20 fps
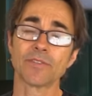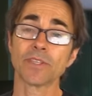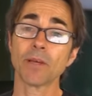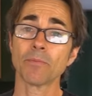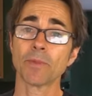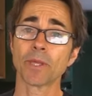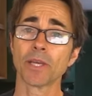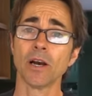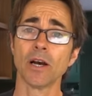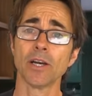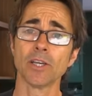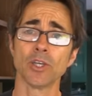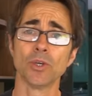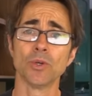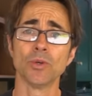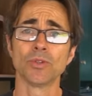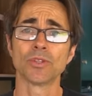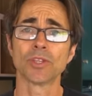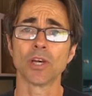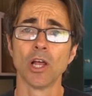something I
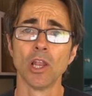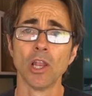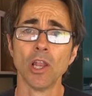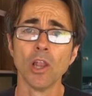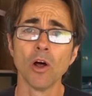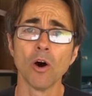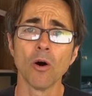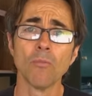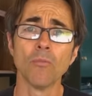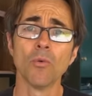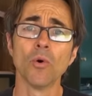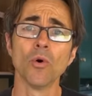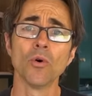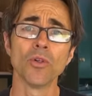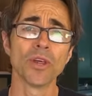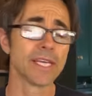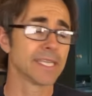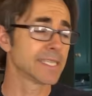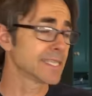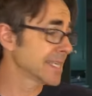use a lot
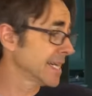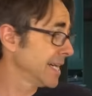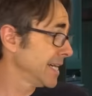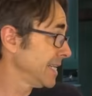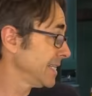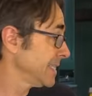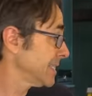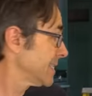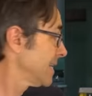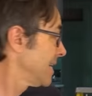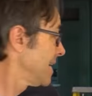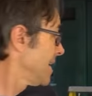more these days,